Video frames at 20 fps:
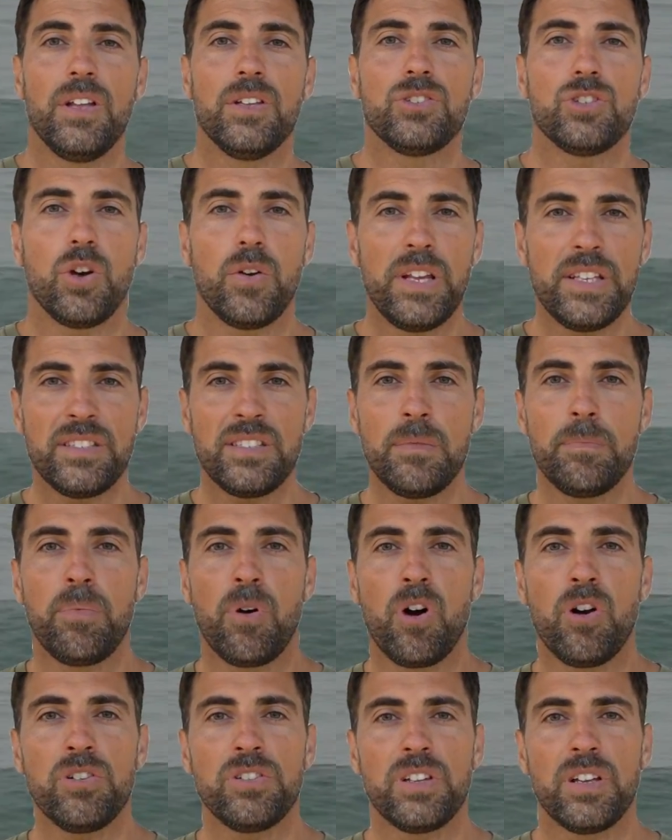So it's
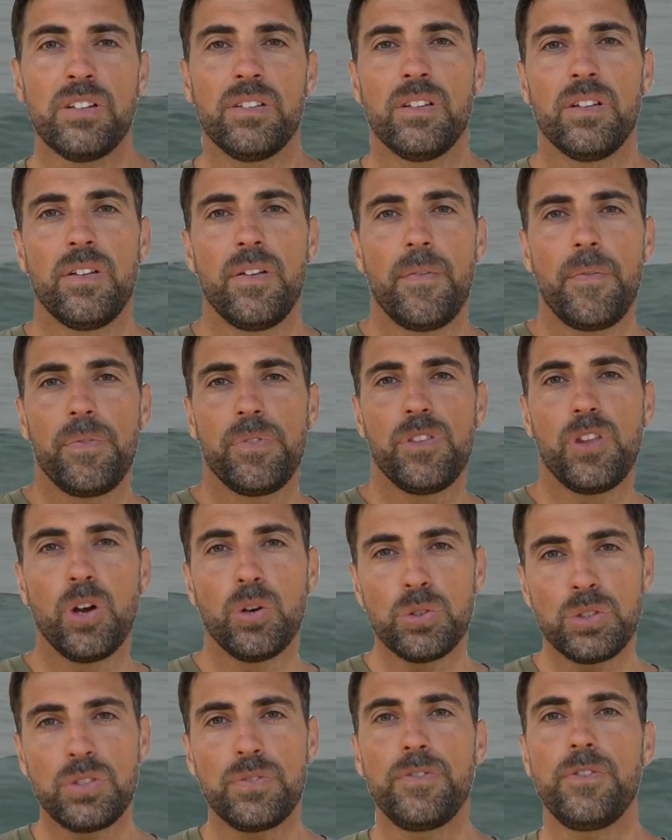important
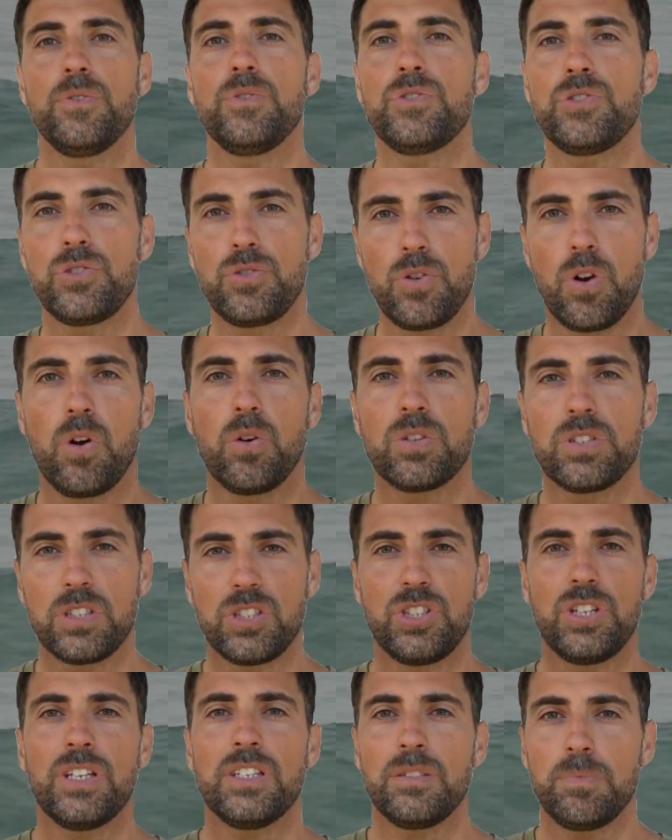those few strokes
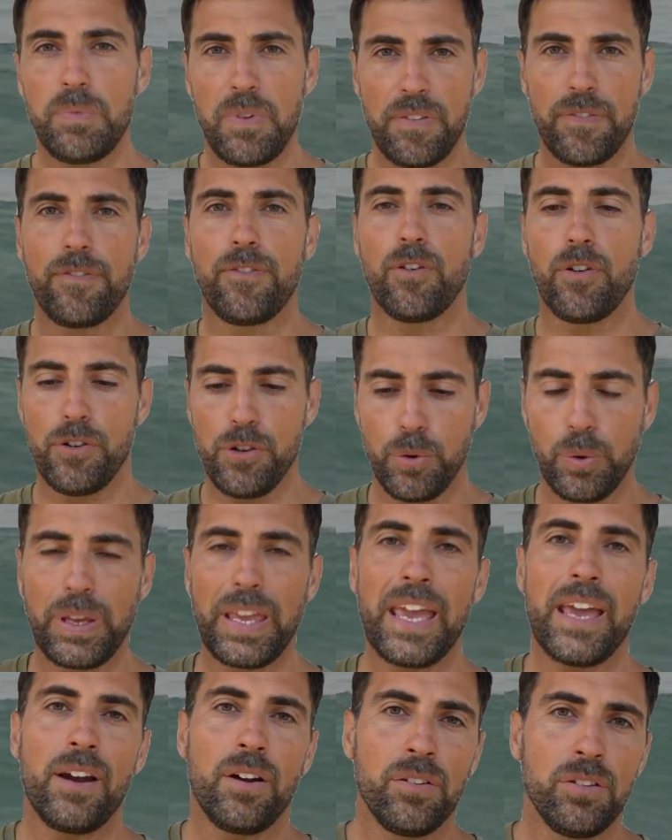just before you
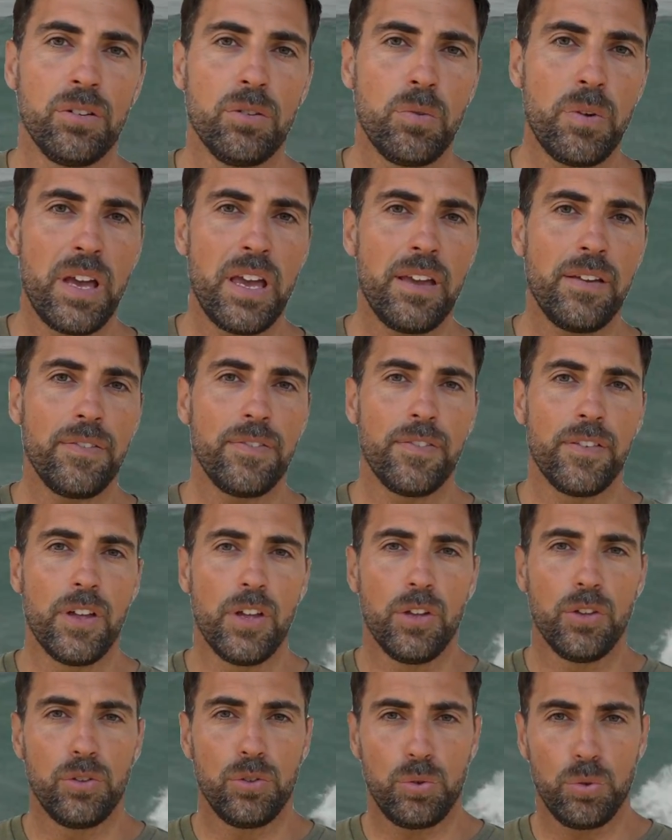get on the wave
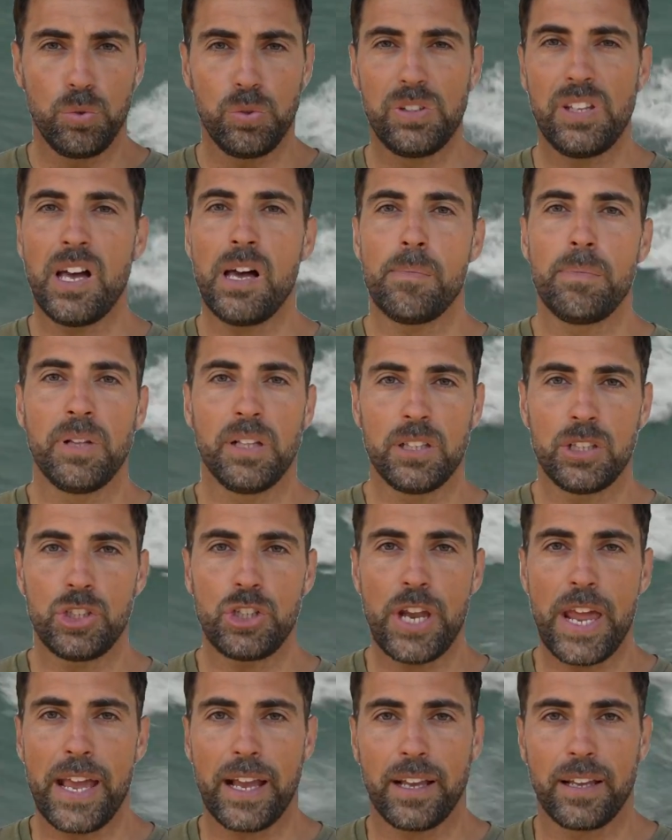to double
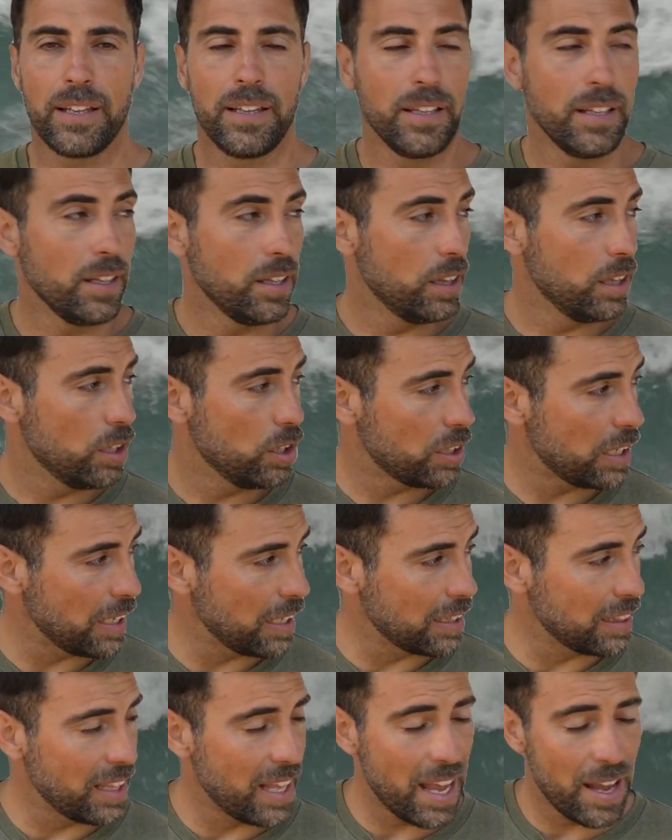check
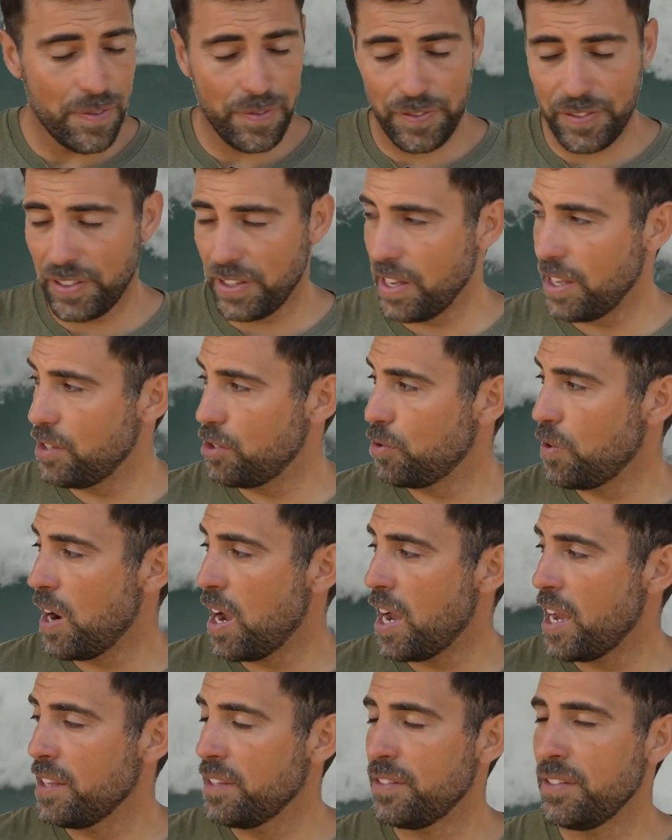looking left and
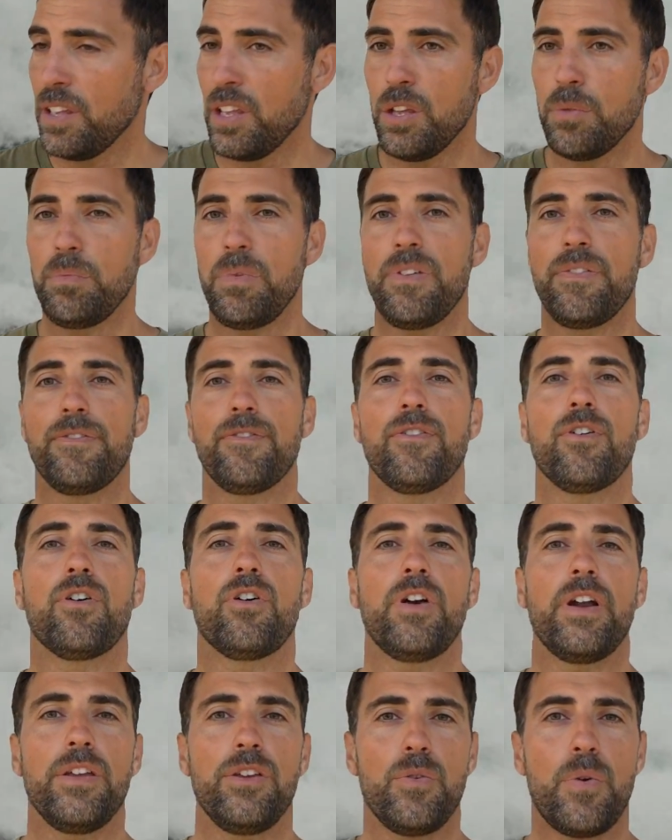right
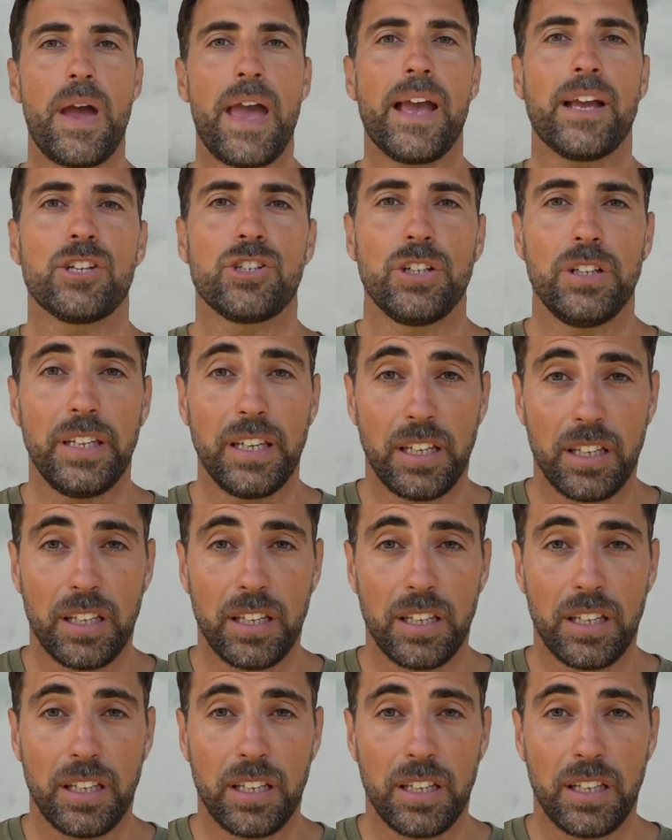before you actually